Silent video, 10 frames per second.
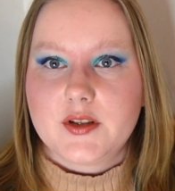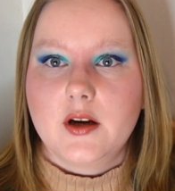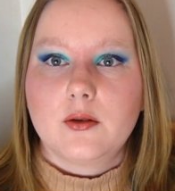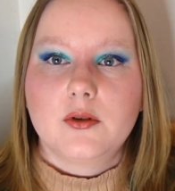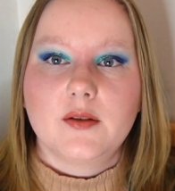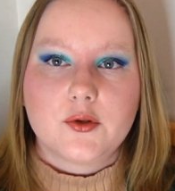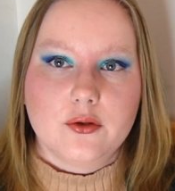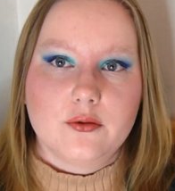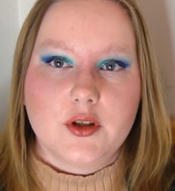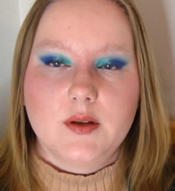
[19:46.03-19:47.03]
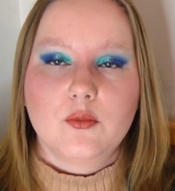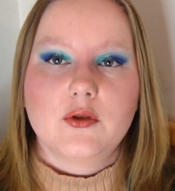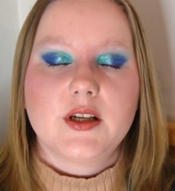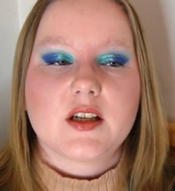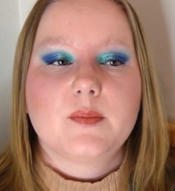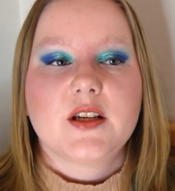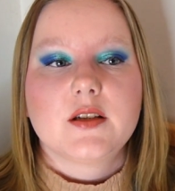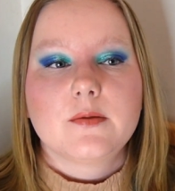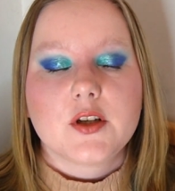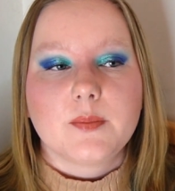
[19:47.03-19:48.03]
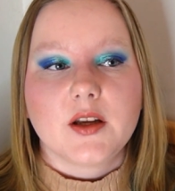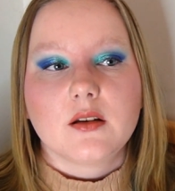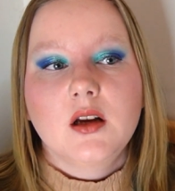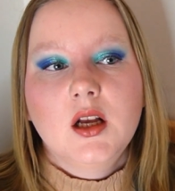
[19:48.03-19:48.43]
I could have chosen the more inexpensive shipping.